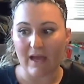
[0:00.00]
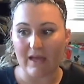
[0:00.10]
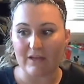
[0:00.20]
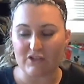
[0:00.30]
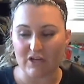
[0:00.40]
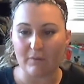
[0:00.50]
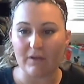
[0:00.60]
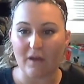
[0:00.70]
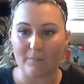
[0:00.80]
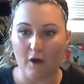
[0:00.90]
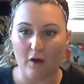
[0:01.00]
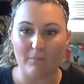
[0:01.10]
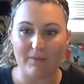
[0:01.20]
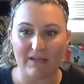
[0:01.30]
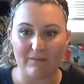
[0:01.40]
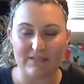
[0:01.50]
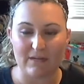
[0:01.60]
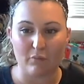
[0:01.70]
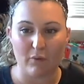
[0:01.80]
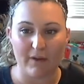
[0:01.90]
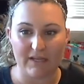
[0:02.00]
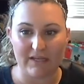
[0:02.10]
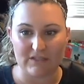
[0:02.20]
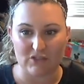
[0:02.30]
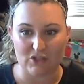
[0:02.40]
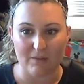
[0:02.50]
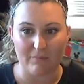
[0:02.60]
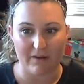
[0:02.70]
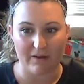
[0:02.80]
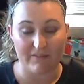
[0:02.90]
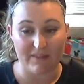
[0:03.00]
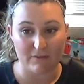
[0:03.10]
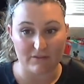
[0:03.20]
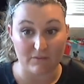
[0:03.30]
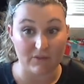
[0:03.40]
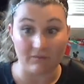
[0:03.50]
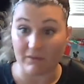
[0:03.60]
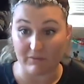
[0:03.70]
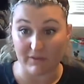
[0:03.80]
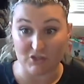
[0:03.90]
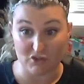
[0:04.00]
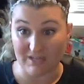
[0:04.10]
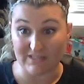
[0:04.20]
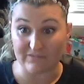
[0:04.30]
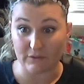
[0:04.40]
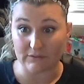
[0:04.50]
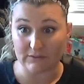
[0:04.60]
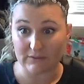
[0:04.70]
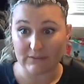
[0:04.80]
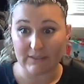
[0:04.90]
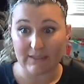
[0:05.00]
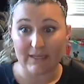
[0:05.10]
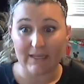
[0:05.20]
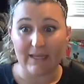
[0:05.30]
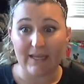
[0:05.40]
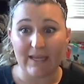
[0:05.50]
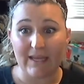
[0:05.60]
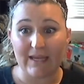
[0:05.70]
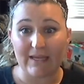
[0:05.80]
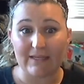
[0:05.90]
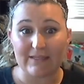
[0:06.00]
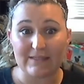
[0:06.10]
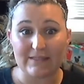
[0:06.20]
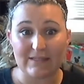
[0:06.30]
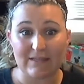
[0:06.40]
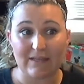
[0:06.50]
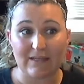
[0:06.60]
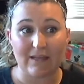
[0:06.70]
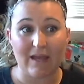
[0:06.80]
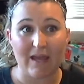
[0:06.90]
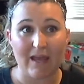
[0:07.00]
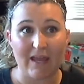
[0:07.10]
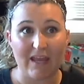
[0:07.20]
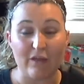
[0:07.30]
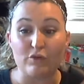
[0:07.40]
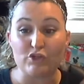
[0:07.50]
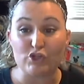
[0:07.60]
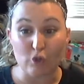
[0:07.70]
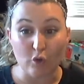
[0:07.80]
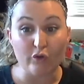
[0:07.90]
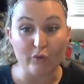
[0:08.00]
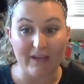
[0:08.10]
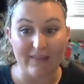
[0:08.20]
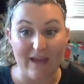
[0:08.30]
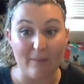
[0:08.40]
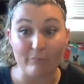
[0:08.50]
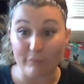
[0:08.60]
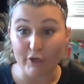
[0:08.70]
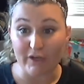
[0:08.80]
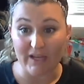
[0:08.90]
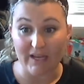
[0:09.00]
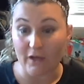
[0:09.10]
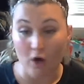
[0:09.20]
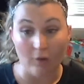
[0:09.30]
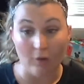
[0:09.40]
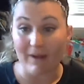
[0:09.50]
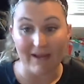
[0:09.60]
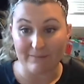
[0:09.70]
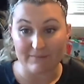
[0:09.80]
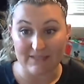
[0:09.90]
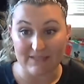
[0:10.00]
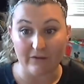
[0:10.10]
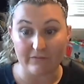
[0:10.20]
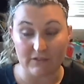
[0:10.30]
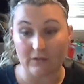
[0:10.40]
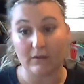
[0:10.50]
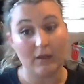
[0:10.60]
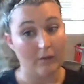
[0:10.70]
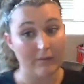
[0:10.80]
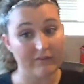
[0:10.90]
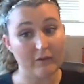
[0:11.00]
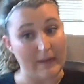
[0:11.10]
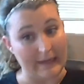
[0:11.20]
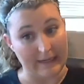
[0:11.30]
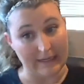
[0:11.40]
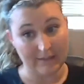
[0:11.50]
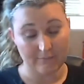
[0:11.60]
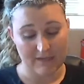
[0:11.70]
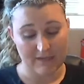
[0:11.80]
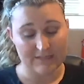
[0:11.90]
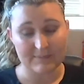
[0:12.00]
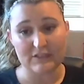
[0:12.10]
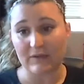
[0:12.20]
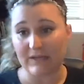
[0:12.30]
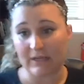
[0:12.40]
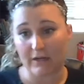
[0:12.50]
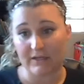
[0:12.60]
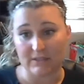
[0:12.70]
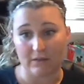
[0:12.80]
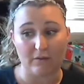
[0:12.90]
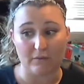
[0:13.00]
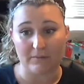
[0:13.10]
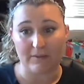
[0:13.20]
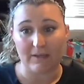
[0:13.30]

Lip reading: Jared would come home, and he was at a point in his job where everything was really, really, really stressful. And he was shouldering that burden all by himself. So we have no money. My husband's doing it on his own.